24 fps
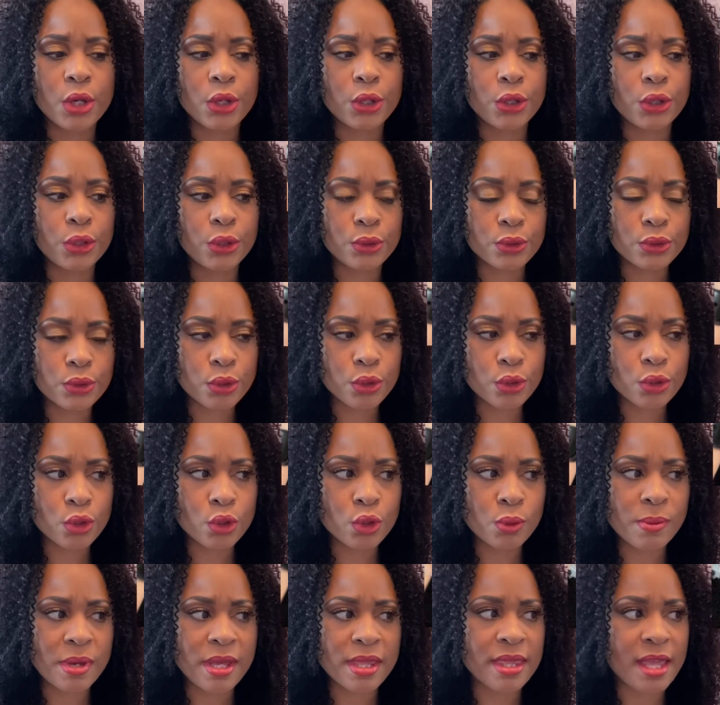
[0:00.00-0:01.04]

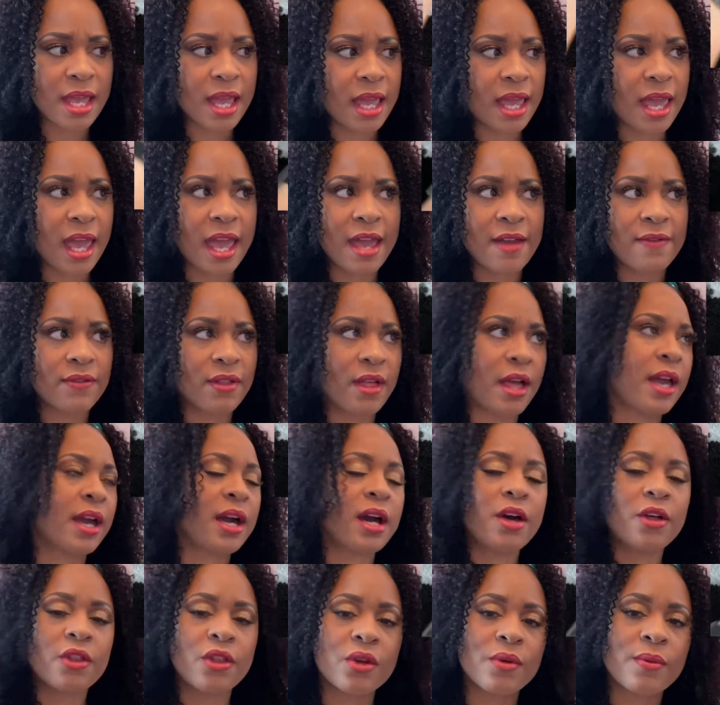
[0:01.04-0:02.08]
YouTube and they gave like
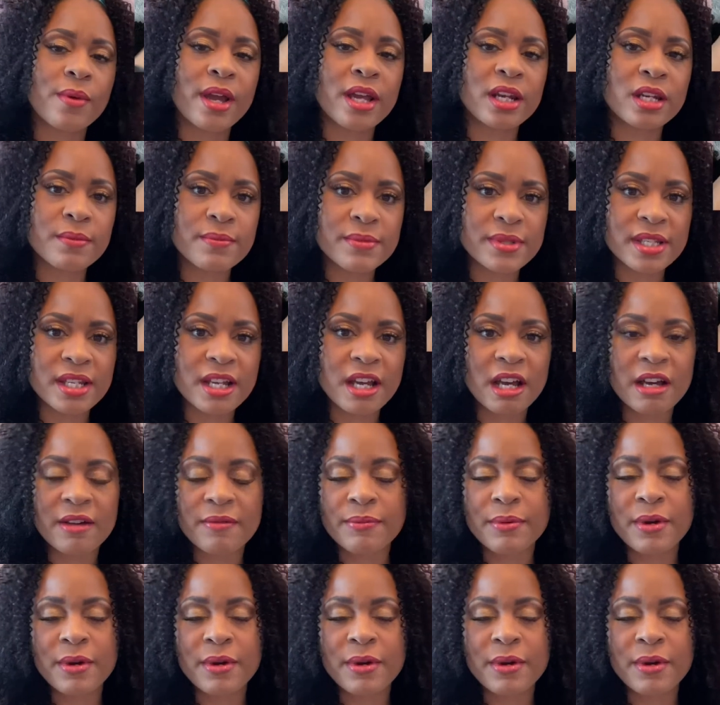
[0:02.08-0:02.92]
other random stuff,